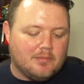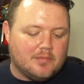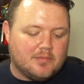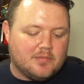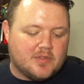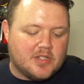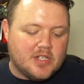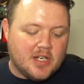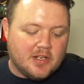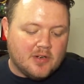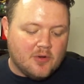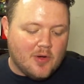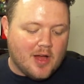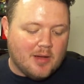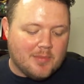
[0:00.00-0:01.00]
She knew
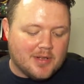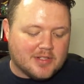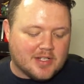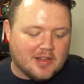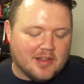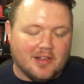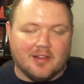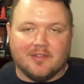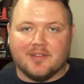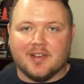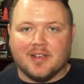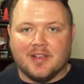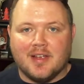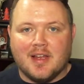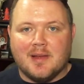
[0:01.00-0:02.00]
how much I loved
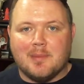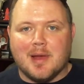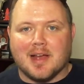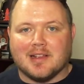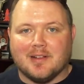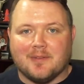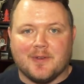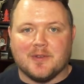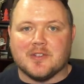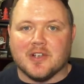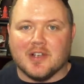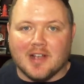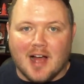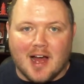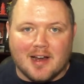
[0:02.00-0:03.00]
Back to the Future and
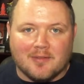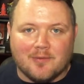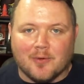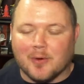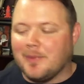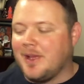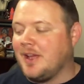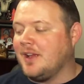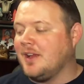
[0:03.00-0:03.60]
got it for me.